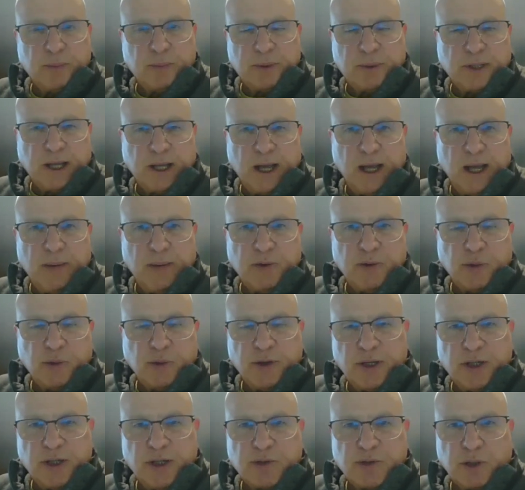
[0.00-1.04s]
times
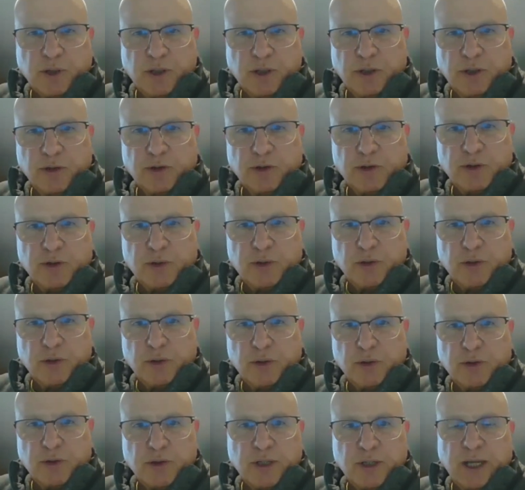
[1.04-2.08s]
when things were a
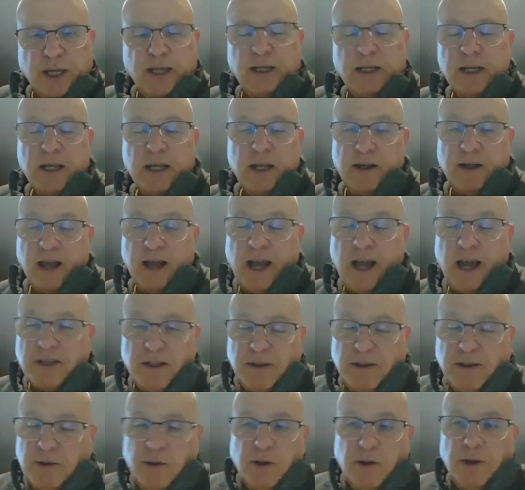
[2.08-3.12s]
little tight.
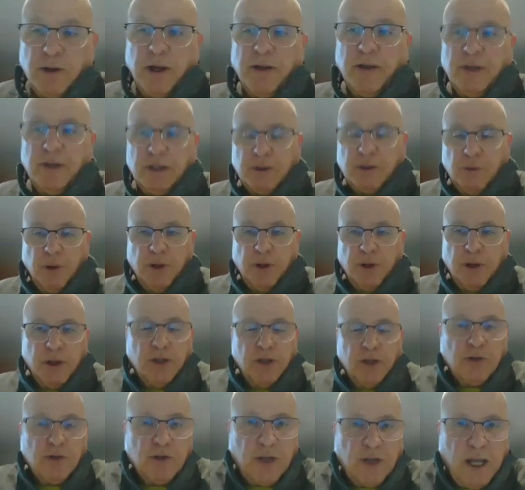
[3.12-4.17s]
Actually, I think one of the
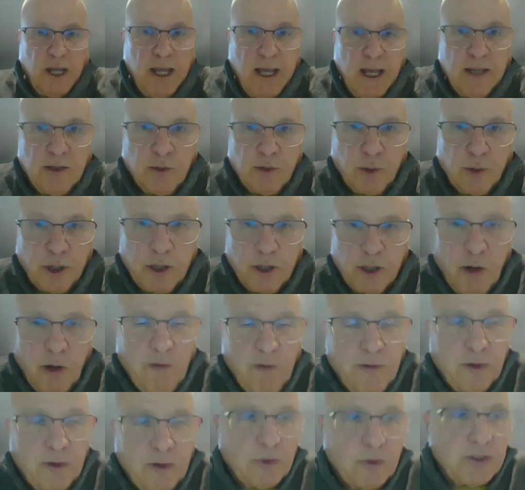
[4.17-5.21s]
issues they had during
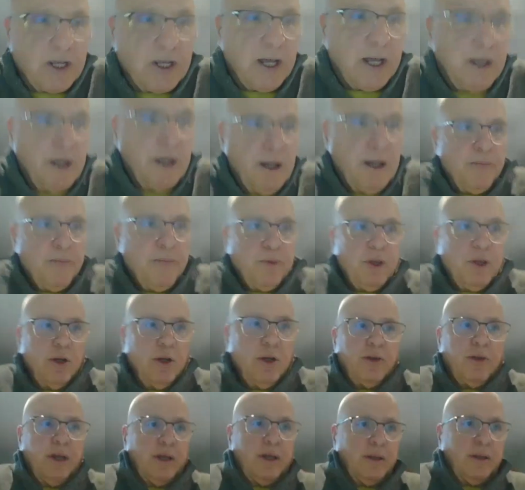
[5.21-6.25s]
COVID was that
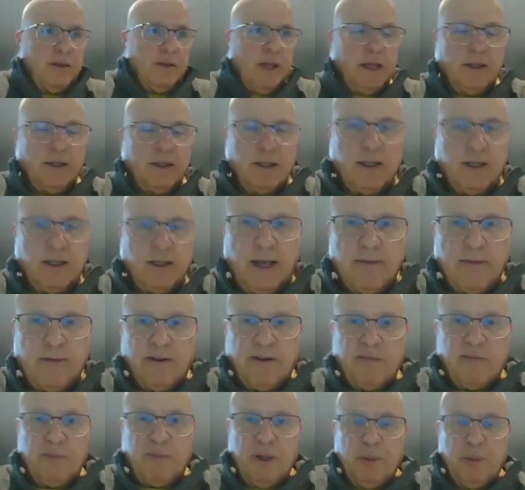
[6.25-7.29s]
they didn't have
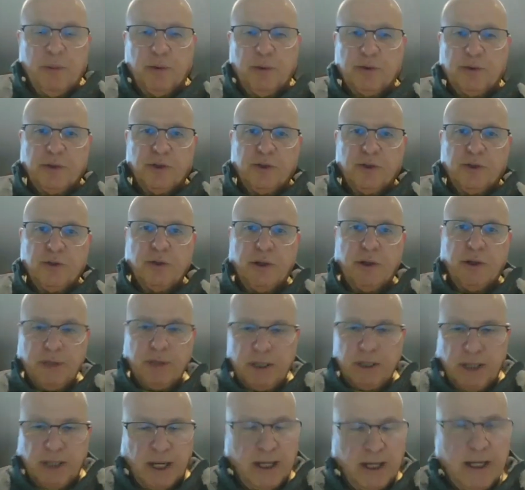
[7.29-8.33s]
enough people to do
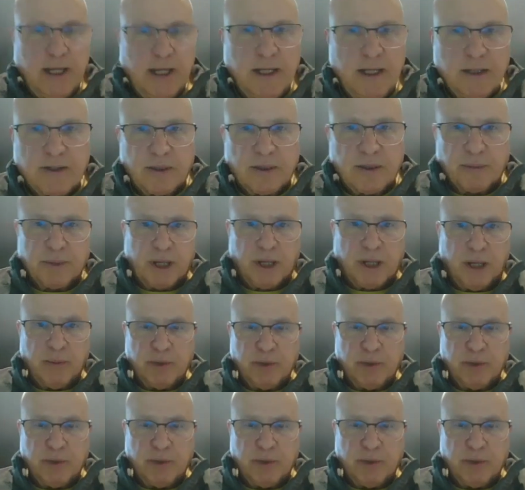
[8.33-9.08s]
everything they needed sometimes.